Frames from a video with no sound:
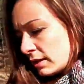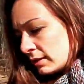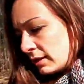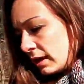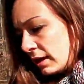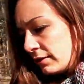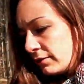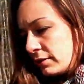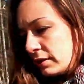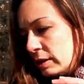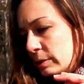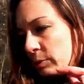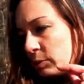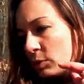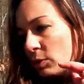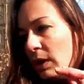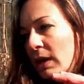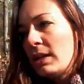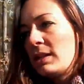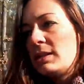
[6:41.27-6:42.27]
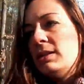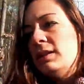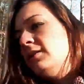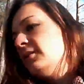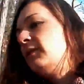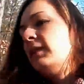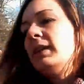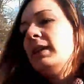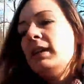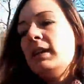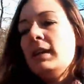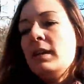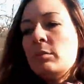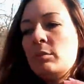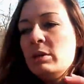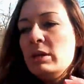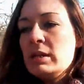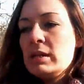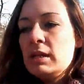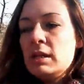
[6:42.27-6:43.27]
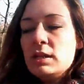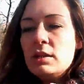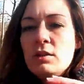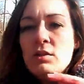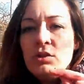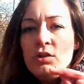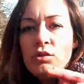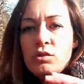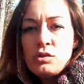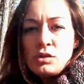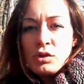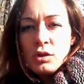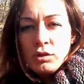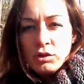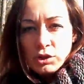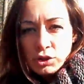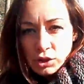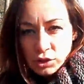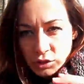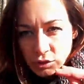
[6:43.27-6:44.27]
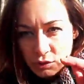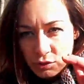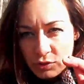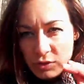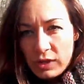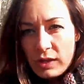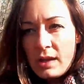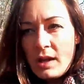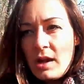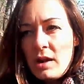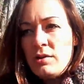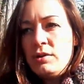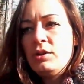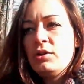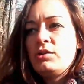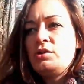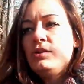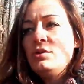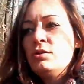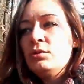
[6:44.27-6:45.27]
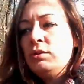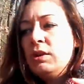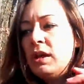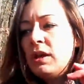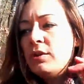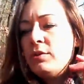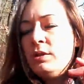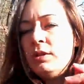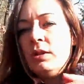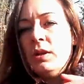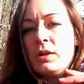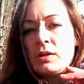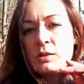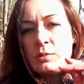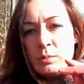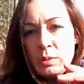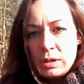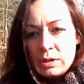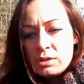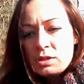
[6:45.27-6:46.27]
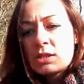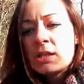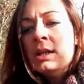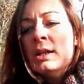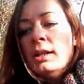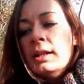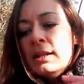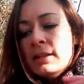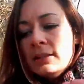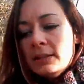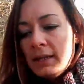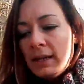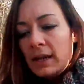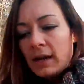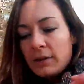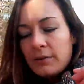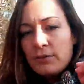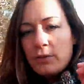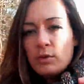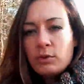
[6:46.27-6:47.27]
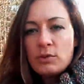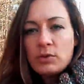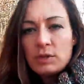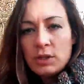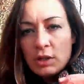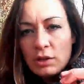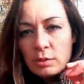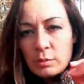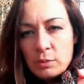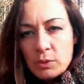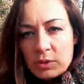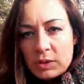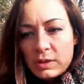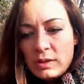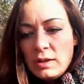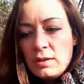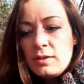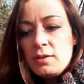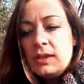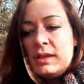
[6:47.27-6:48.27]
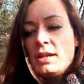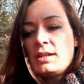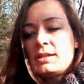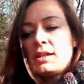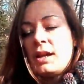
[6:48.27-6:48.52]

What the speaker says: They are very proactively bringing the new solution, new scenarios. They are real experts. They are focusing on positive things.